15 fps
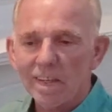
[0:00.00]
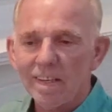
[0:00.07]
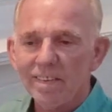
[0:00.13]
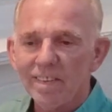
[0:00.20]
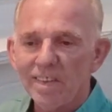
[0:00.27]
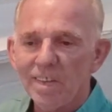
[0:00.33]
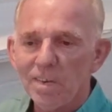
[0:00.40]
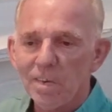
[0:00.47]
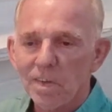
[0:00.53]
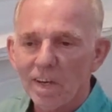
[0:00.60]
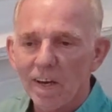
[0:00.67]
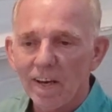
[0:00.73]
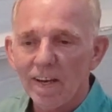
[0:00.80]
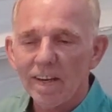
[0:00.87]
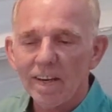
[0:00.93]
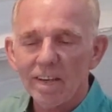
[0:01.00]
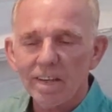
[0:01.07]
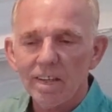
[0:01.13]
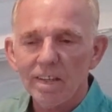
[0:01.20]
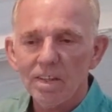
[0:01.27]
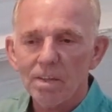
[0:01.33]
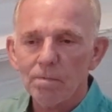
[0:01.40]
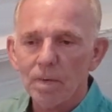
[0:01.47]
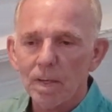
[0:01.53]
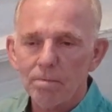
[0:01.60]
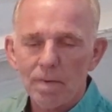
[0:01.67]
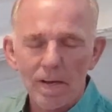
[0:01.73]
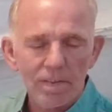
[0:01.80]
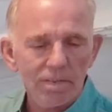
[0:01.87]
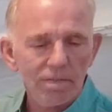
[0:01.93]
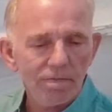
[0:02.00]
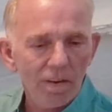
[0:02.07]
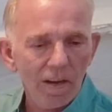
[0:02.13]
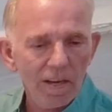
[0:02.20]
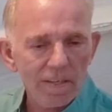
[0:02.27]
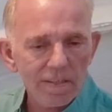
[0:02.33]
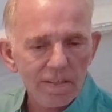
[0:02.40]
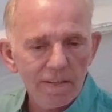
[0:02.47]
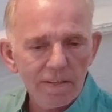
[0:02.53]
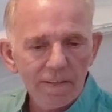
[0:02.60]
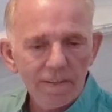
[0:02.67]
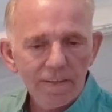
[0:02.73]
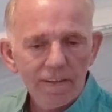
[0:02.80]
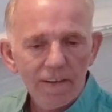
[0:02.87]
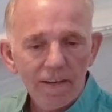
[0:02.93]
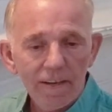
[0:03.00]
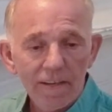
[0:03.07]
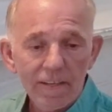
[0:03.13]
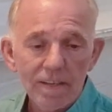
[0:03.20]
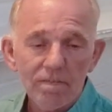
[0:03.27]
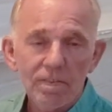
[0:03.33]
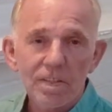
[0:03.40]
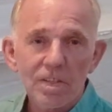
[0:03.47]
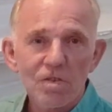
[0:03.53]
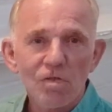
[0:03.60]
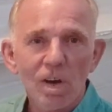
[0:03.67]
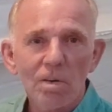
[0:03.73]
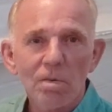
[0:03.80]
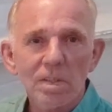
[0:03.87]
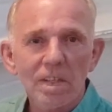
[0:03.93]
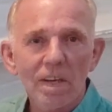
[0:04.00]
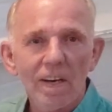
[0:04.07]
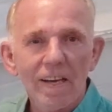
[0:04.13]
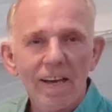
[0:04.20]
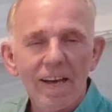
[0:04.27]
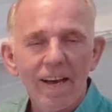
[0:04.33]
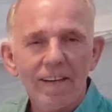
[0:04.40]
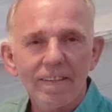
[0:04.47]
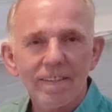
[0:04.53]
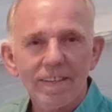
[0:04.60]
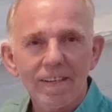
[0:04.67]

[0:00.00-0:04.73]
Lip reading: in the UK and a little bit about the flight and even the struggles that I had